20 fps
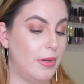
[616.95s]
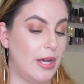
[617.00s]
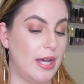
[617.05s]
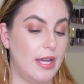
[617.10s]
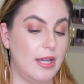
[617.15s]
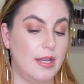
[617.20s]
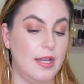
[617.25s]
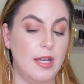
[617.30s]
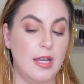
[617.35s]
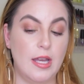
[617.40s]

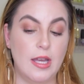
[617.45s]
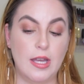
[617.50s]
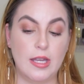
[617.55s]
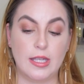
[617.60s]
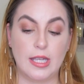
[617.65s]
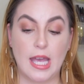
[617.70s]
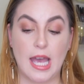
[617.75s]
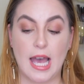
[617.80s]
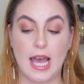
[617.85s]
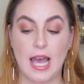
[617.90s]
But
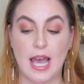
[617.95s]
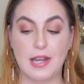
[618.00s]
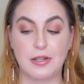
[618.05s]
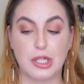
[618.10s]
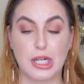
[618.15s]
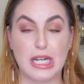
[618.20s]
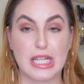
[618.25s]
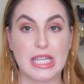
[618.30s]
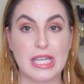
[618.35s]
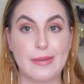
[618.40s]
yeah, I
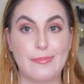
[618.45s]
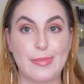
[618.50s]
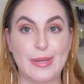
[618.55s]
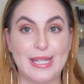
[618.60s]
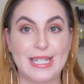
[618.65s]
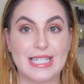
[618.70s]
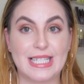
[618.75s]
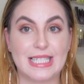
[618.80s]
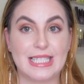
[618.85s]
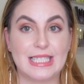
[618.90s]
try to keep
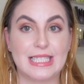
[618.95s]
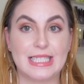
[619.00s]
it